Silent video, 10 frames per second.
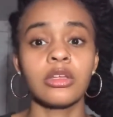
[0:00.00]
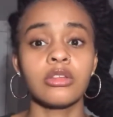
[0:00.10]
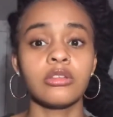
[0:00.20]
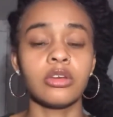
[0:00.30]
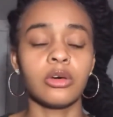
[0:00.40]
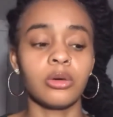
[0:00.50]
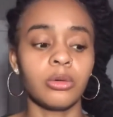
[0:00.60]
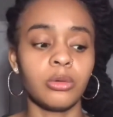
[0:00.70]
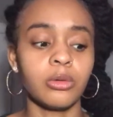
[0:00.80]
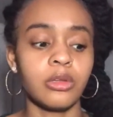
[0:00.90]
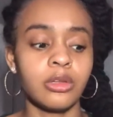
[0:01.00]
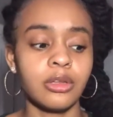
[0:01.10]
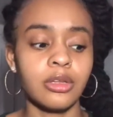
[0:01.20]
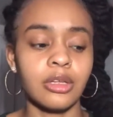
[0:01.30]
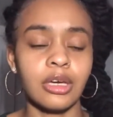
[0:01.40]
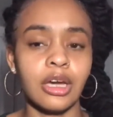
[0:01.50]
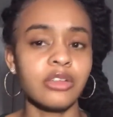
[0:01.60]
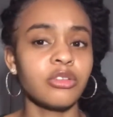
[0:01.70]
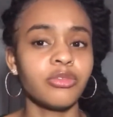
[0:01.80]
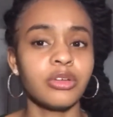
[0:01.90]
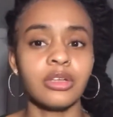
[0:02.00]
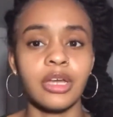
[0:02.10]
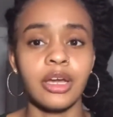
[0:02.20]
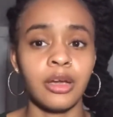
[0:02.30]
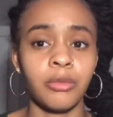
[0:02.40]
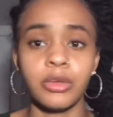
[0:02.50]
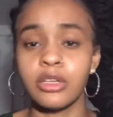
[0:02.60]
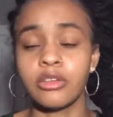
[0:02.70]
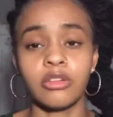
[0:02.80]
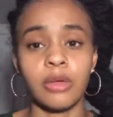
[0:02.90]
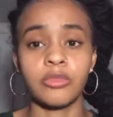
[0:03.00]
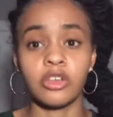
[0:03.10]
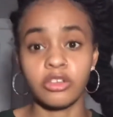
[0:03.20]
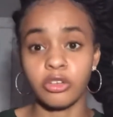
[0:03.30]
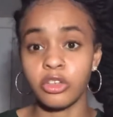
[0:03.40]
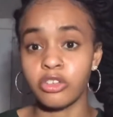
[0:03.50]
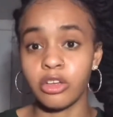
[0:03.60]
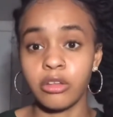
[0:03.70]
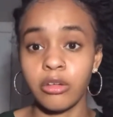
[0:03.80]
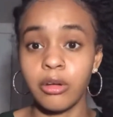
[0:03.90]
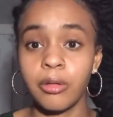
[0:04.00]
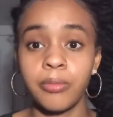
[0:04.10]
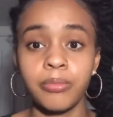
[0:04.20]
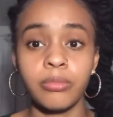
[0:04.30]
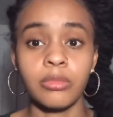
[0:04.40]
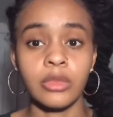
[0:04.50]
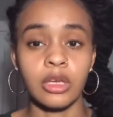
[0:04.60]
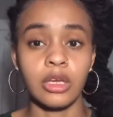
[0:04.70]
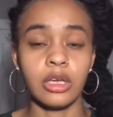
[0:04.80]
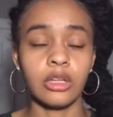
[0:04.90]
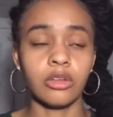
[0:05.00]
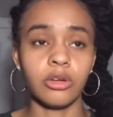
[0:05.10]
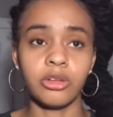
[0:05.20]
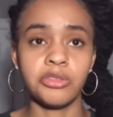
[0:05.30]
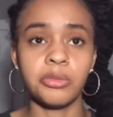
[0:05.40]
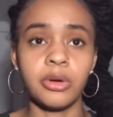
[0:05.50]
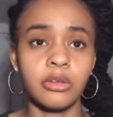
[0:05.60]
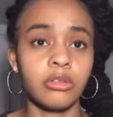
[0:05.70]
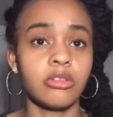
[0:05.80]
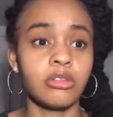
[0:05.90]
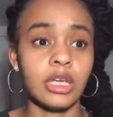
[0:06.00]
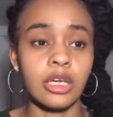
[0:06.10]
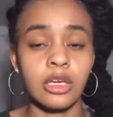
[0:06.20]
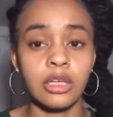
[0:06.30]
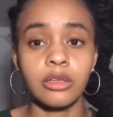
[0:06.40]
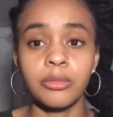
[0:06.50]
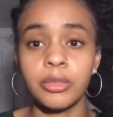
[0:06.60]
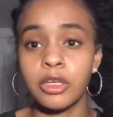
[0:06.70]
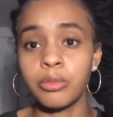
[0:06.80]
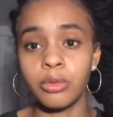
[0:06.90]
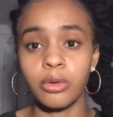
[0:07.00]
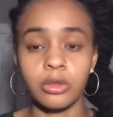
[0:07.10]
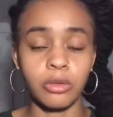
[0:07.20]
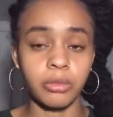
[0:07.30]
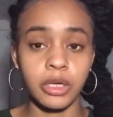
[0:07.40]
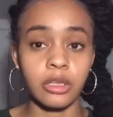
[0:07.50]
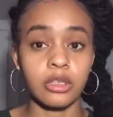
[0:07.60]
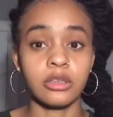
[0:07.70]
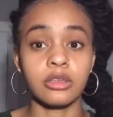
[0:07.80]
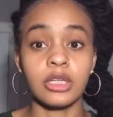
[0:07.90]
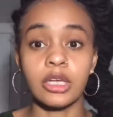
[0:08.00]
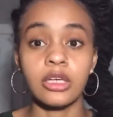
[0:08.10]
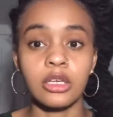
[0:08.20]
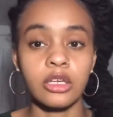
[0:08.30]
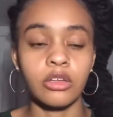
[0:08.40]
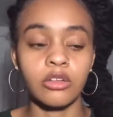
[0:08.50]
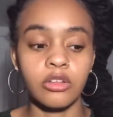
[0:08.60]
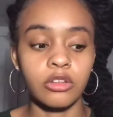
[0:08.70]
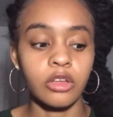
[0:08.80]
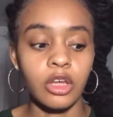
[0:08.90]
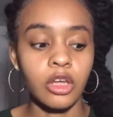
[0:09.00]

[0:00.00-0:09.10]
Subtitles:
so I just feel like we need to stop judging each other and learn to understand people and the way they think, because